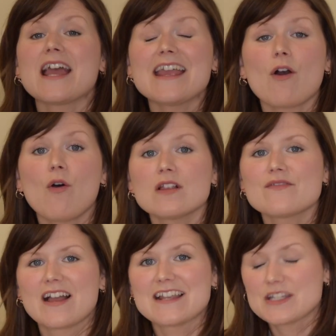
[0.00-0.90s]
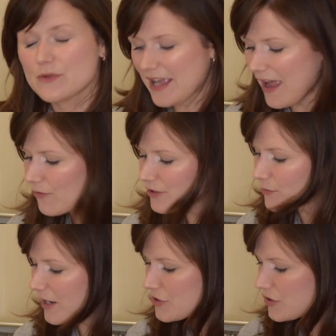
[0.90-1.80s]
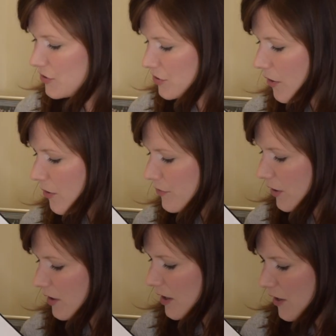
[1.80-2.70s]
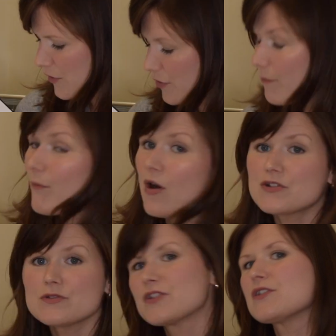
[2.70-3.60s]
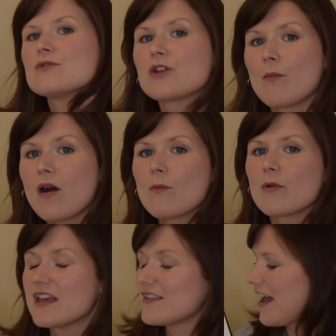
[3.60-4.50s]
take all of that into account, you actually show that the model that you come up with